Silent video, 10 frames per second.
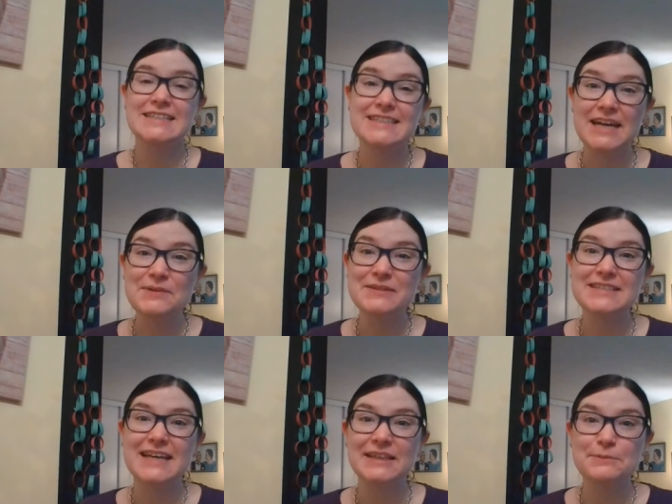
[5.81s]
Today we're
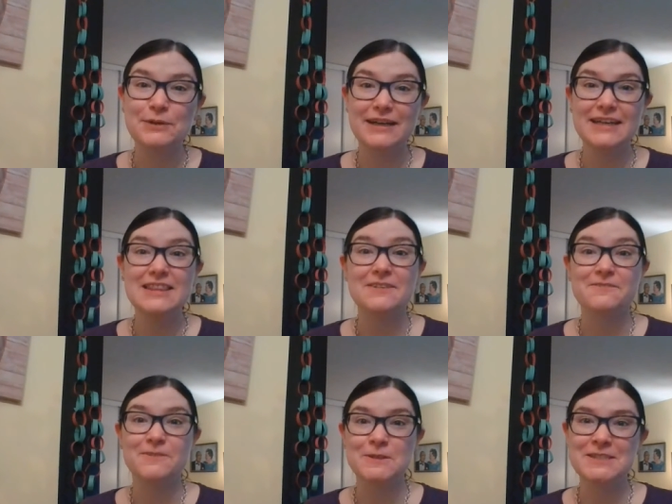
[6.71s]
celebrating
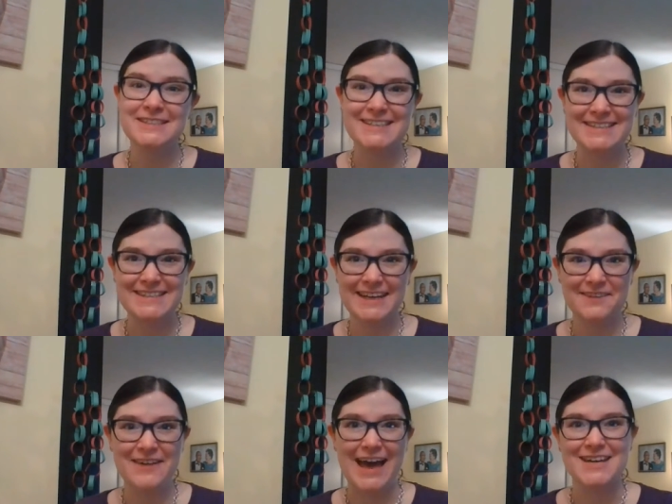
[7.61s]
the first
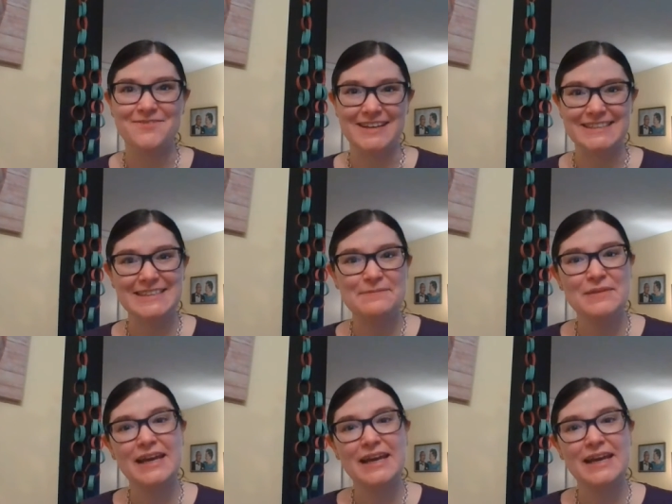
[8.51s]
Sunday of Advent.